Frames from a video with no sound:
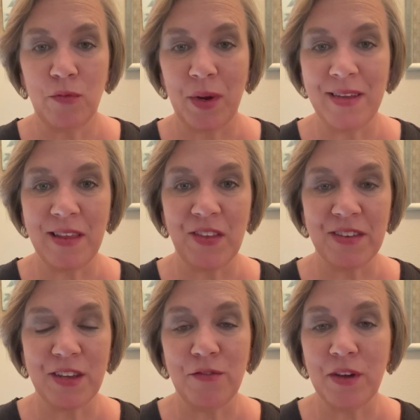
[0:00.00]
ways that this
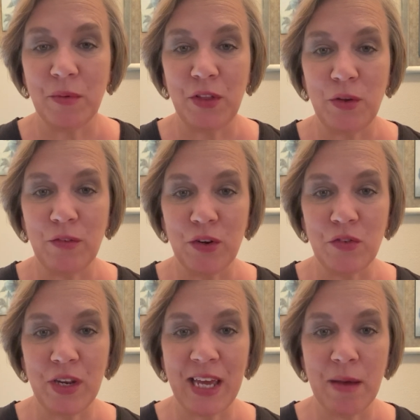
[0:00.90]
can fit with the
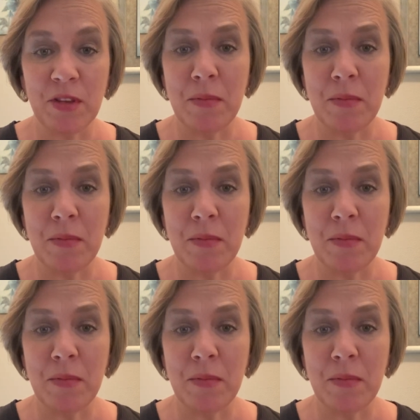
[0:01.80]
university campus.